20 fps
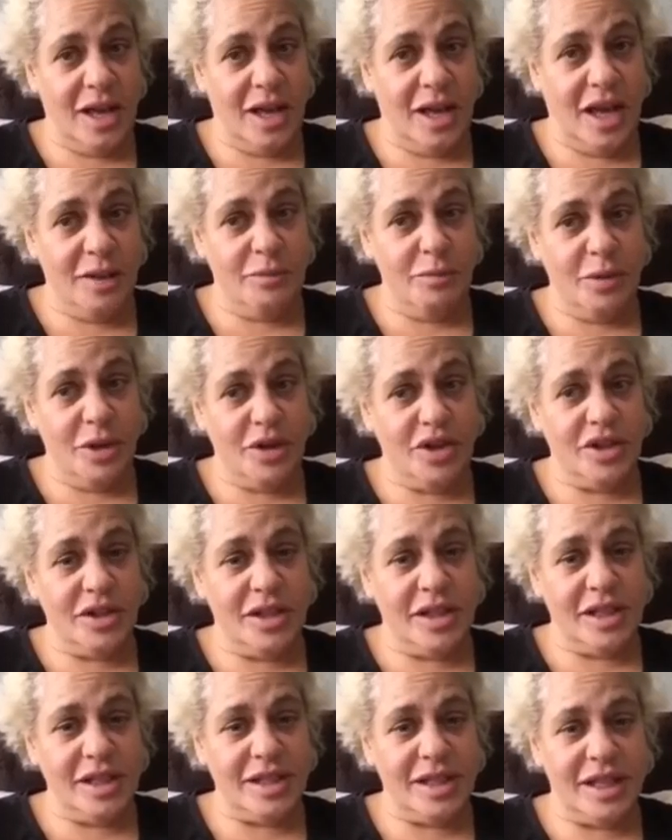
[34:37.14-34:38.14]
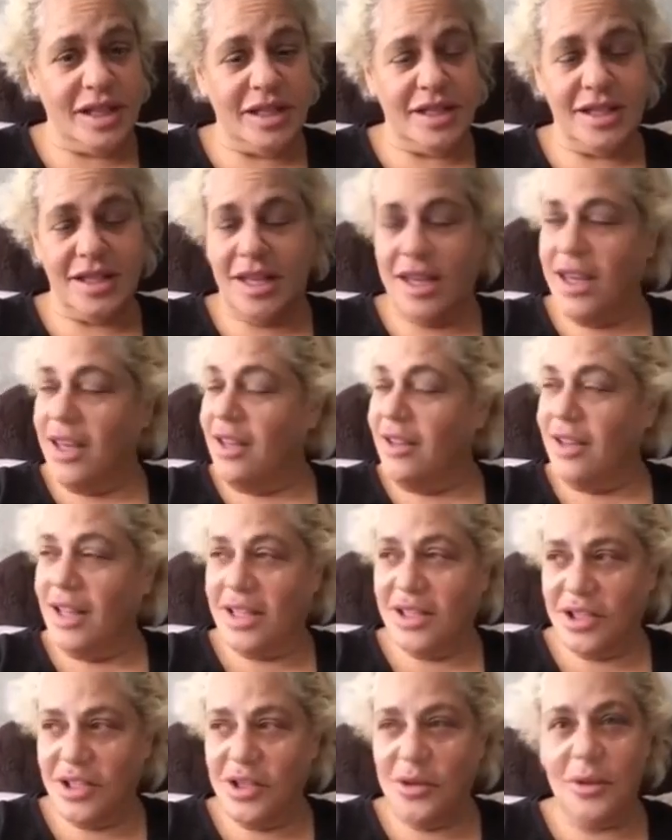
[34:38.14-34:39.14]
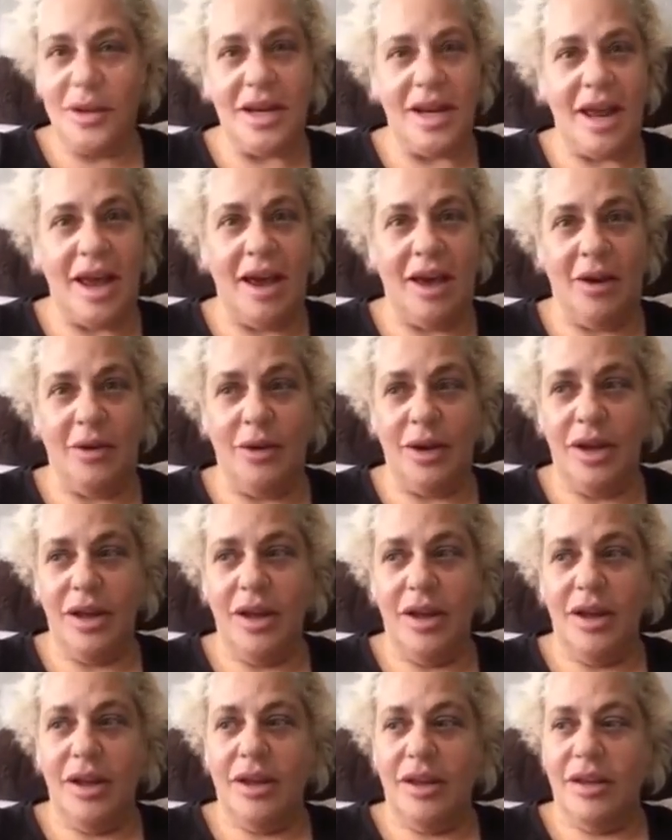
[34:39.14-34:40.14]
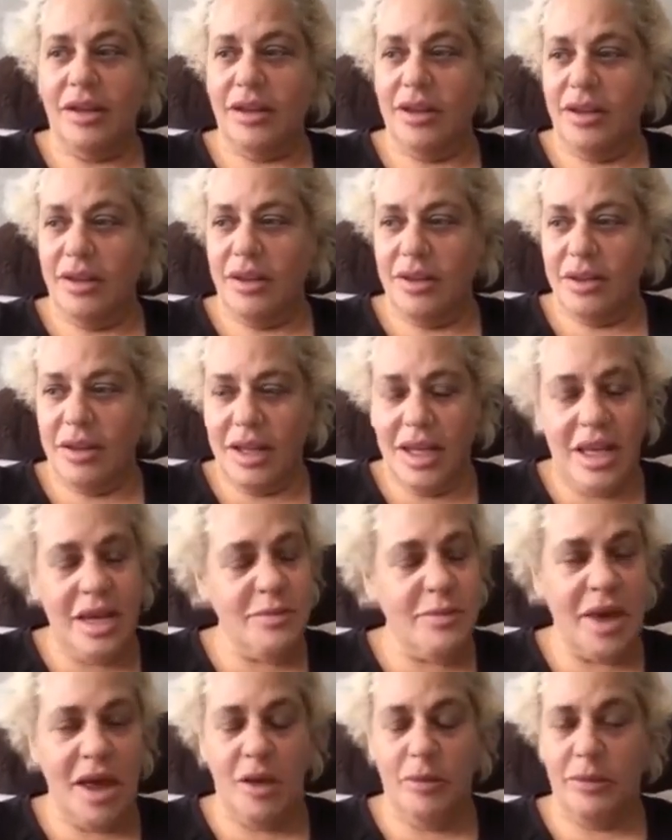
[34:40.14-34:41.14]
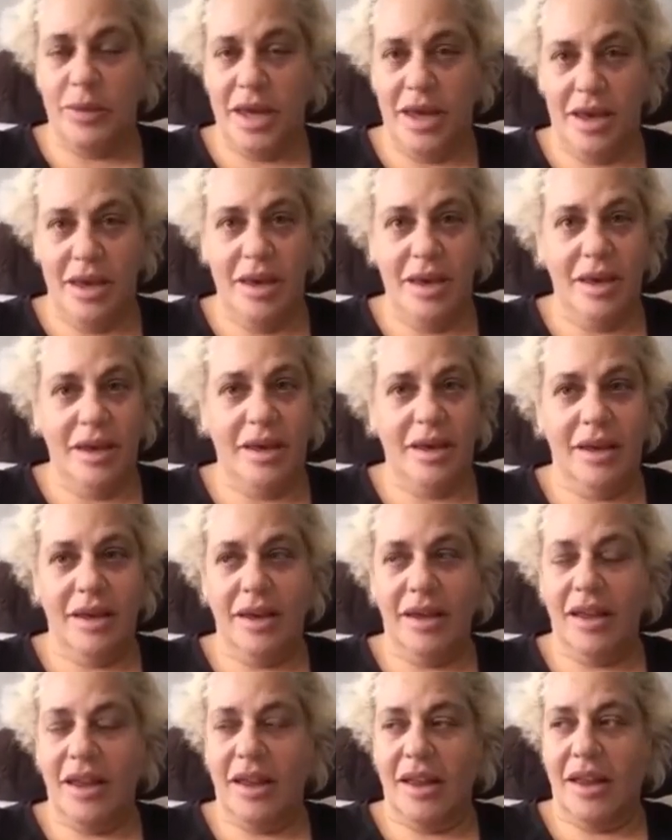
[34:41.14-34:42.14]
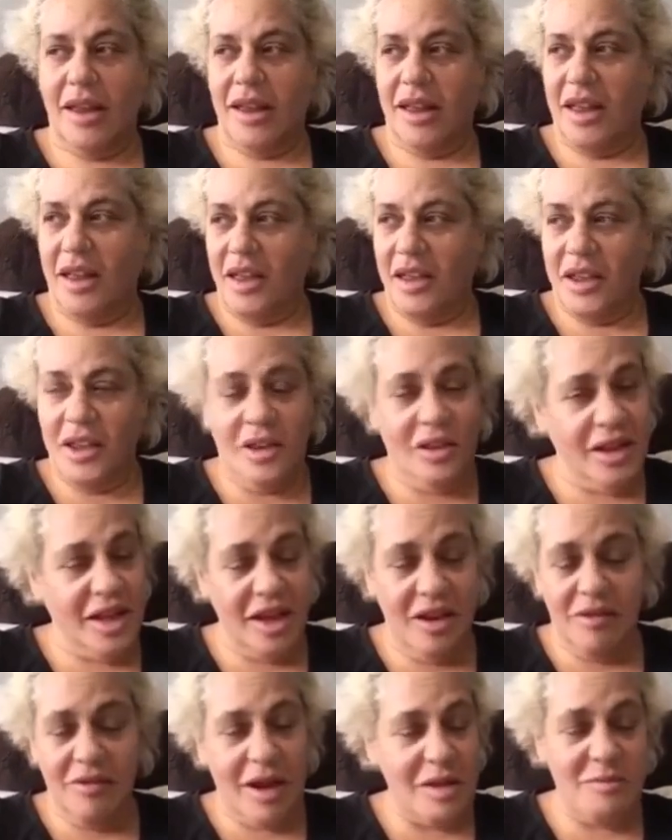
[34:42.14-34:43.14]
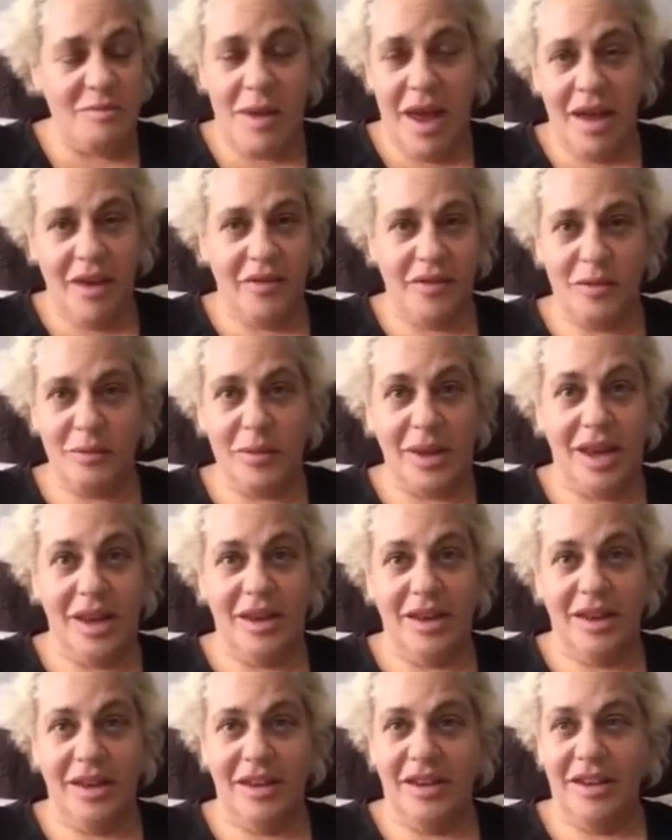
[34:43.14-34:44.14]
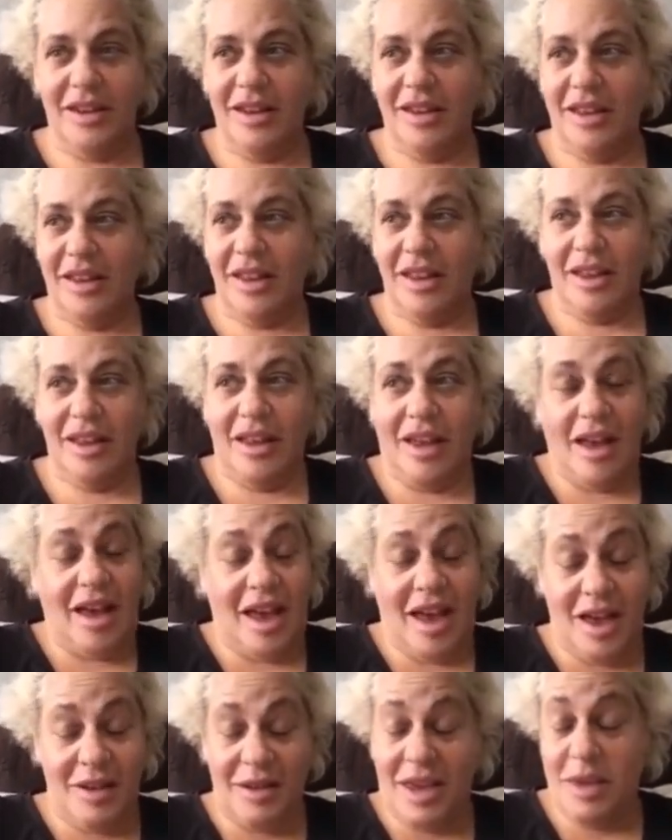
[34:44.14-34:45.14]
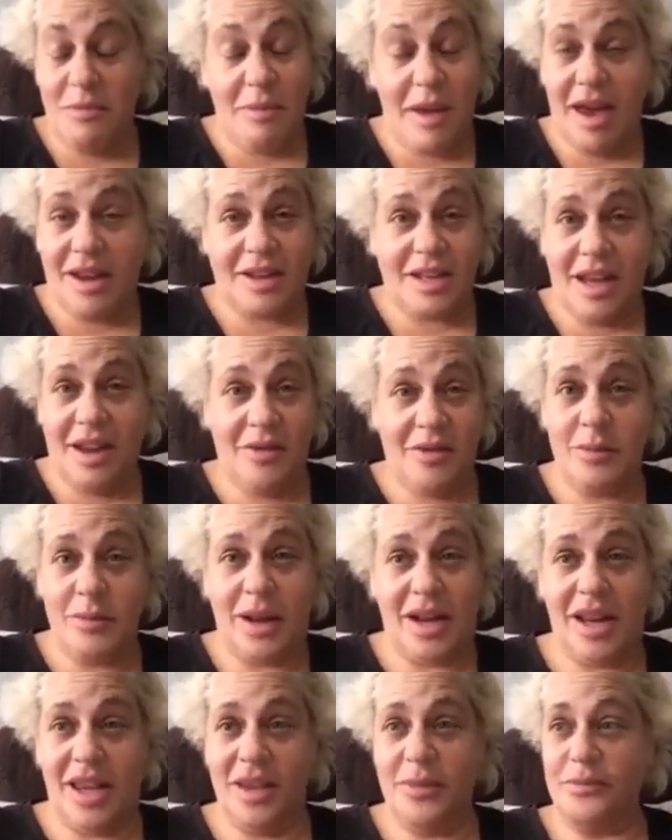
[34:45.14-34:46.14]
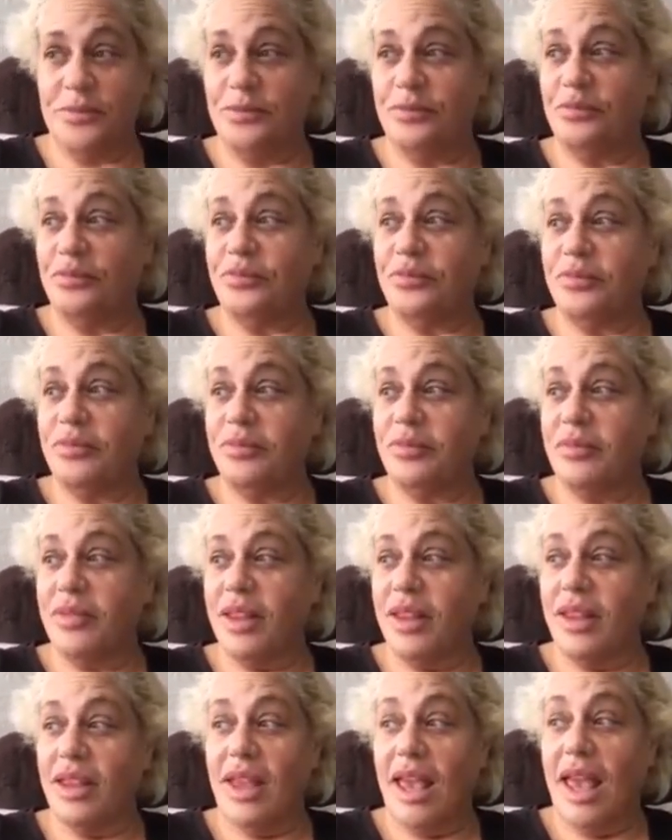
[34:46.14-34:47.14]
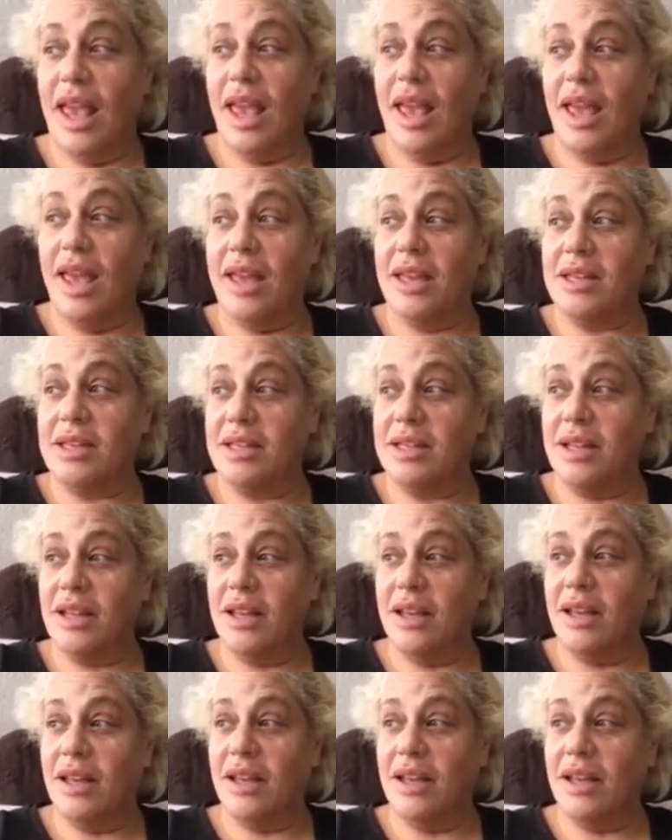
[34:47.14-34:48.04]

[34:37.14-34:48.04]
Time purchasing Scentsy. Let's do it now. Email me, you'll hear right back from me. I get back to everybody and